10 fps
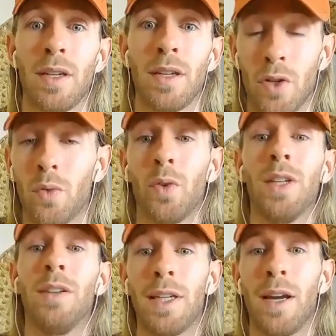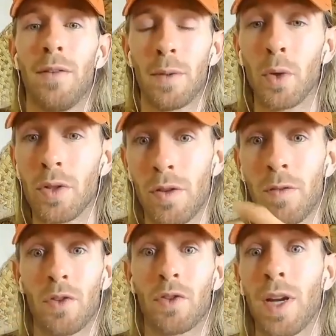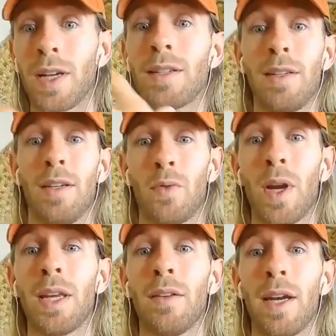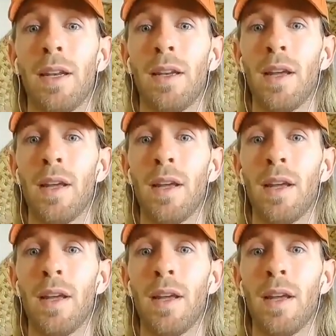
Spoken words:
It's not really comfortable because you feel stressed and dysregulated,